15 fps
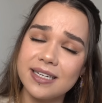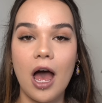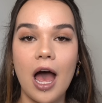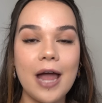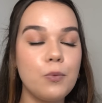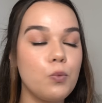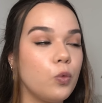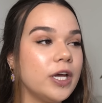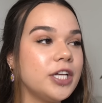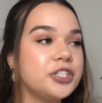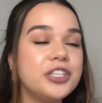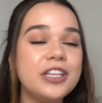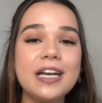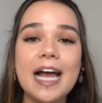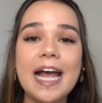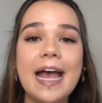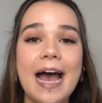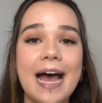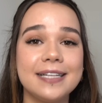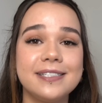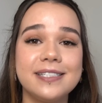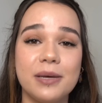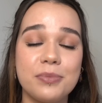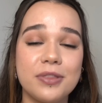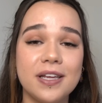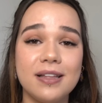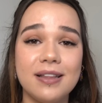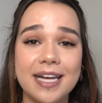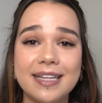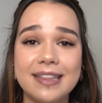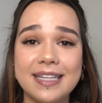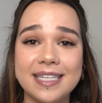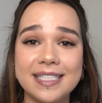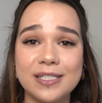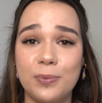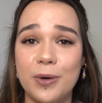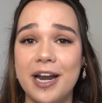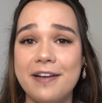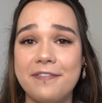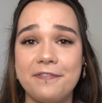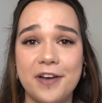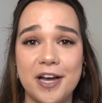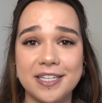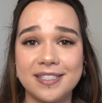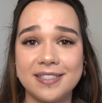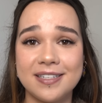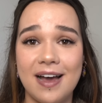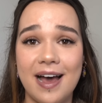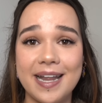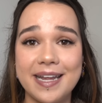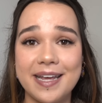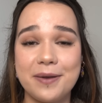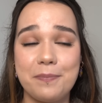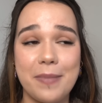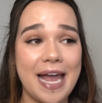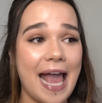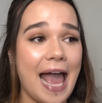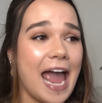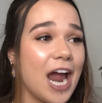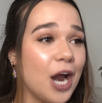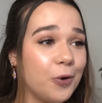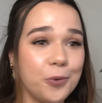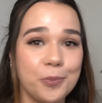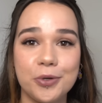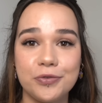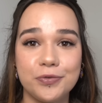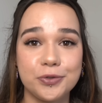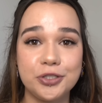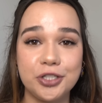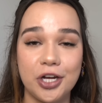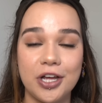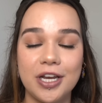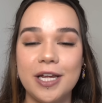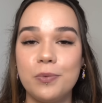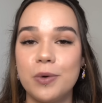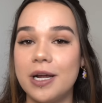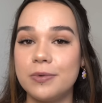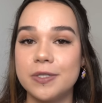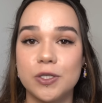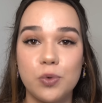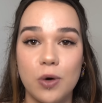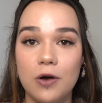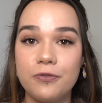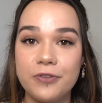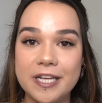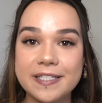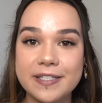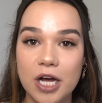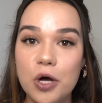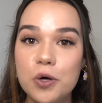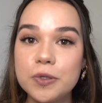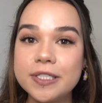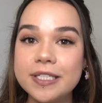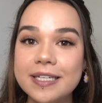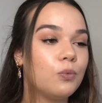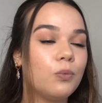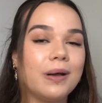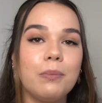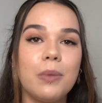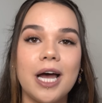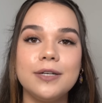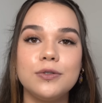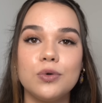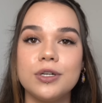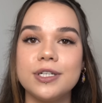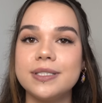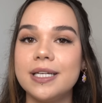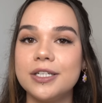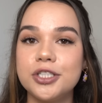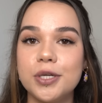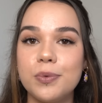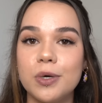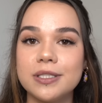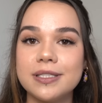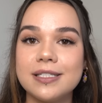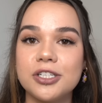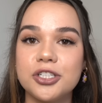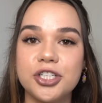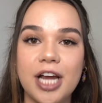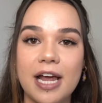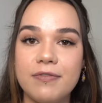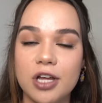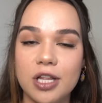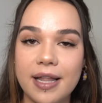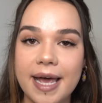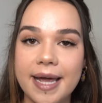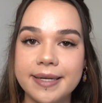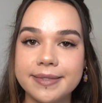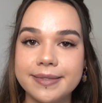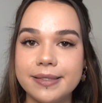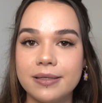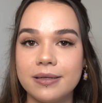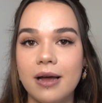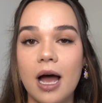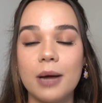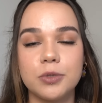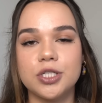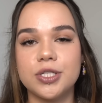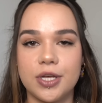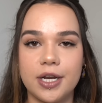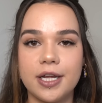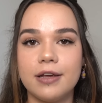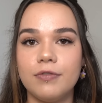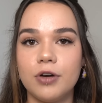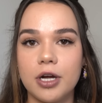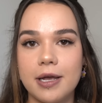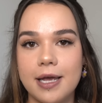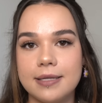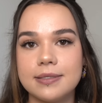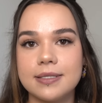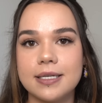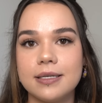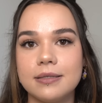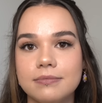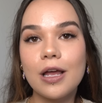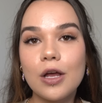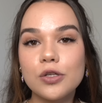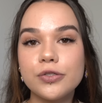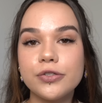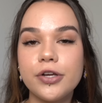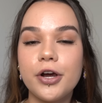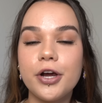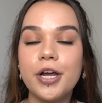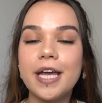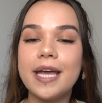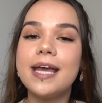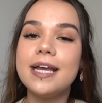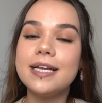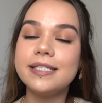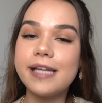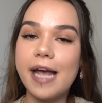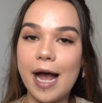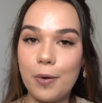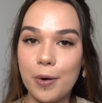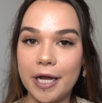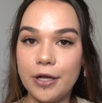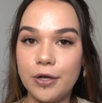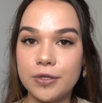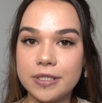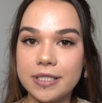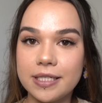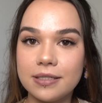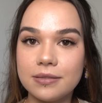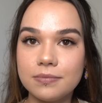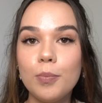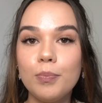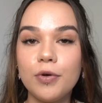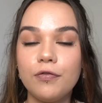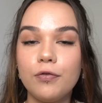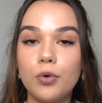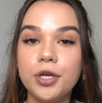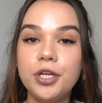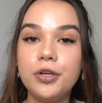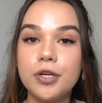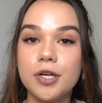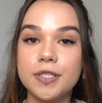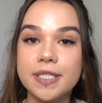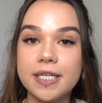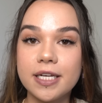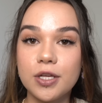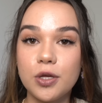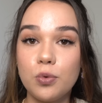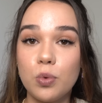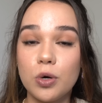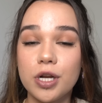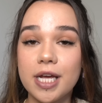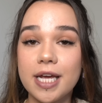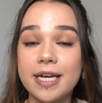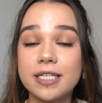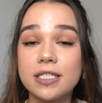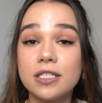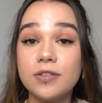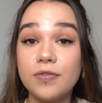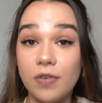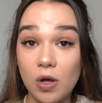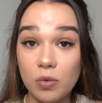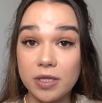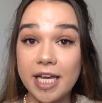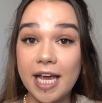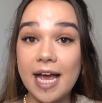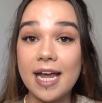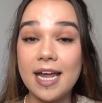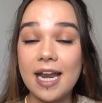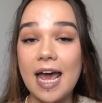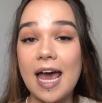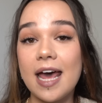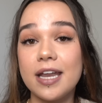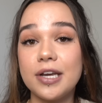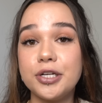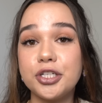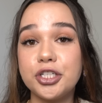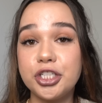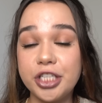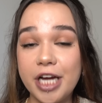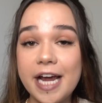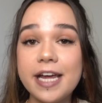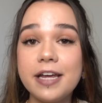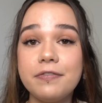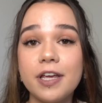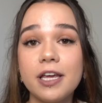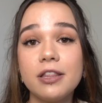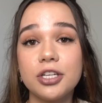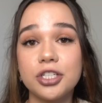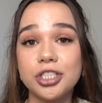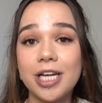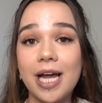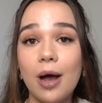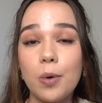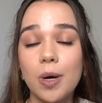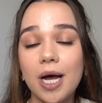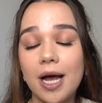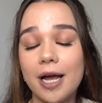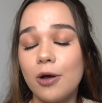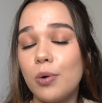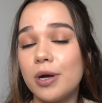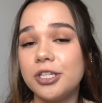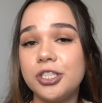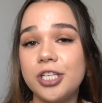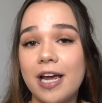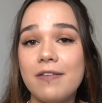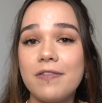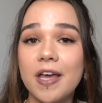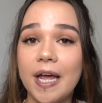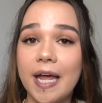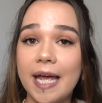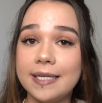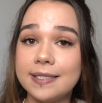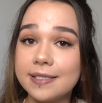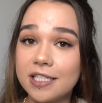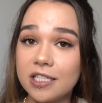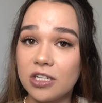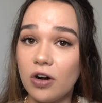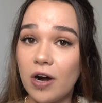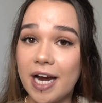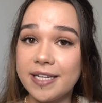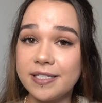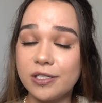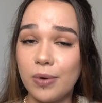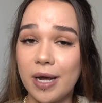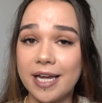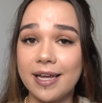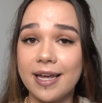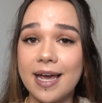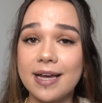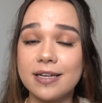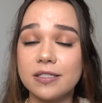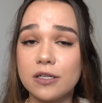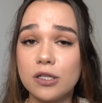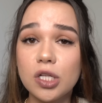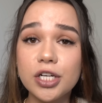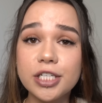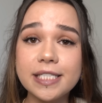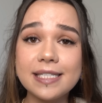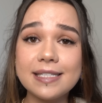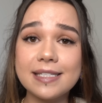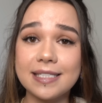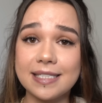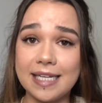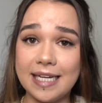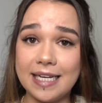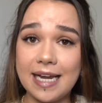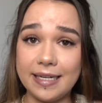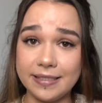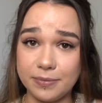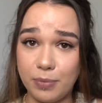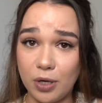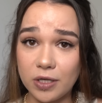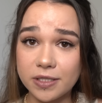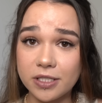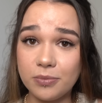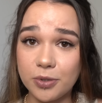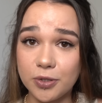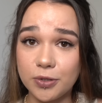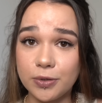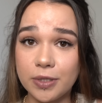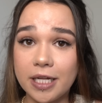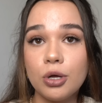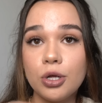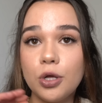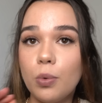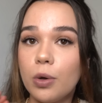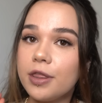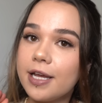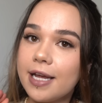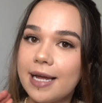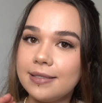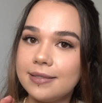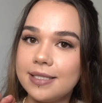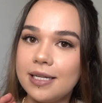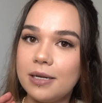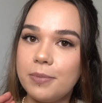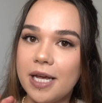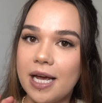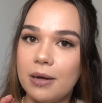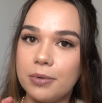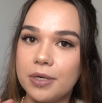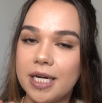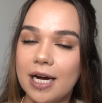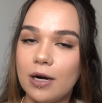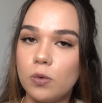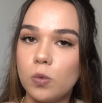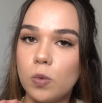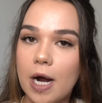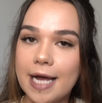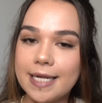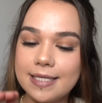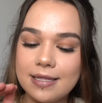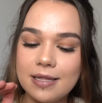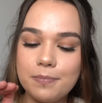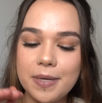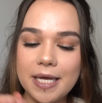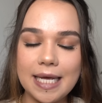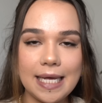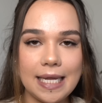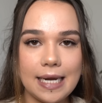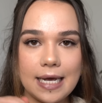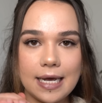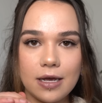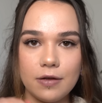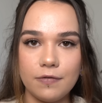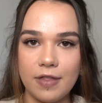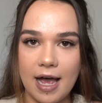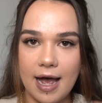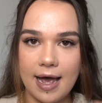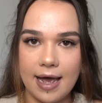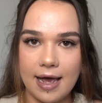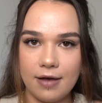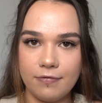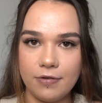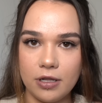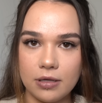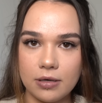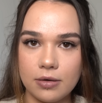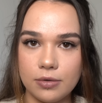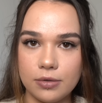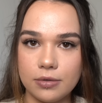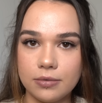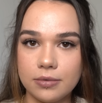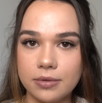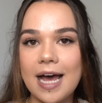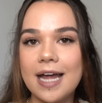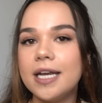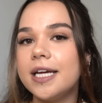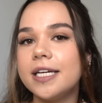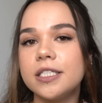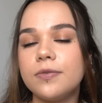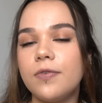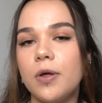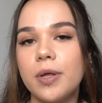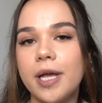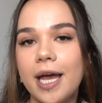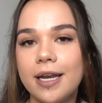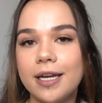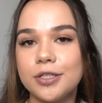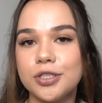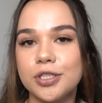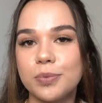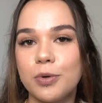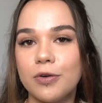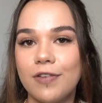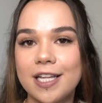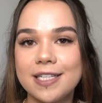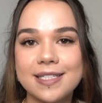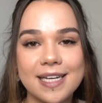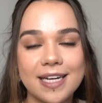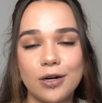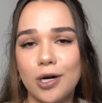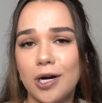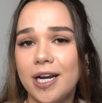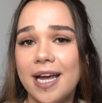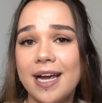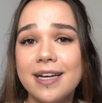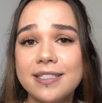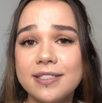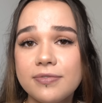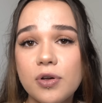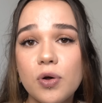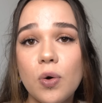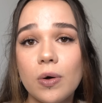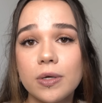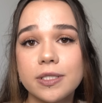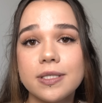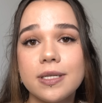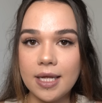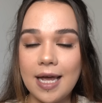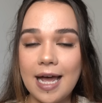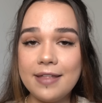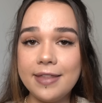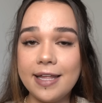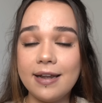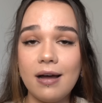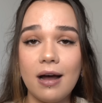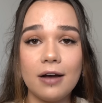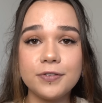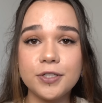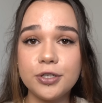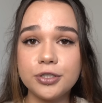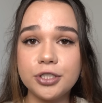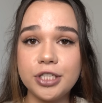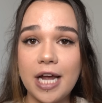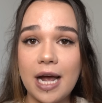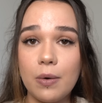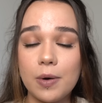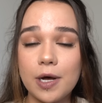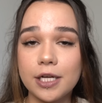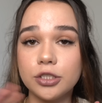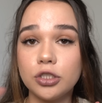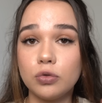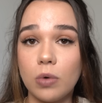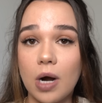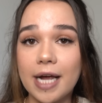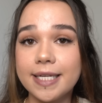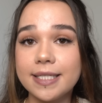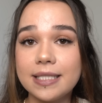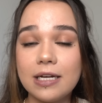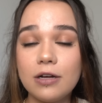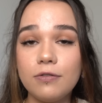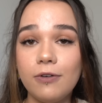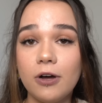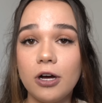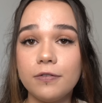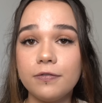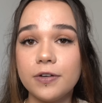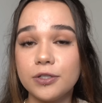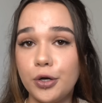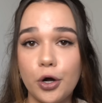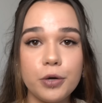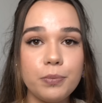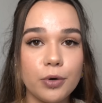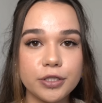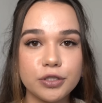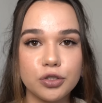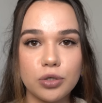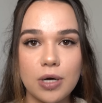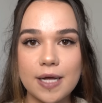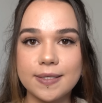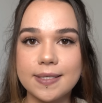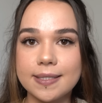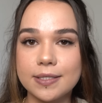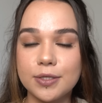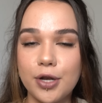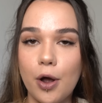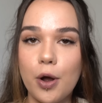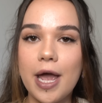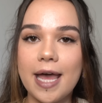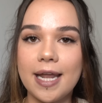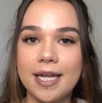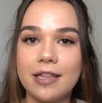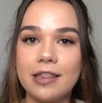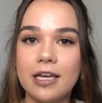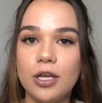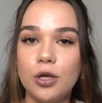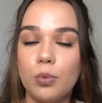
I wish that I had something like this when I first started my hair removal journey when I was 12 years old. When my daughter says she wants to shave her legs, I'm just gonna give her a Kenzzi. So here's how I use it. Before you use it, you want to exfoliate and shave in the shower. I always shave against the grain so I can get as close to the skin as possible. You want the Kenzzi to be able to get right to the beginning of that hair follicle. And exfoliating just prevents ingrown hairs, of course. And then after your shower, dry yourself off. No moisturizers, no anything.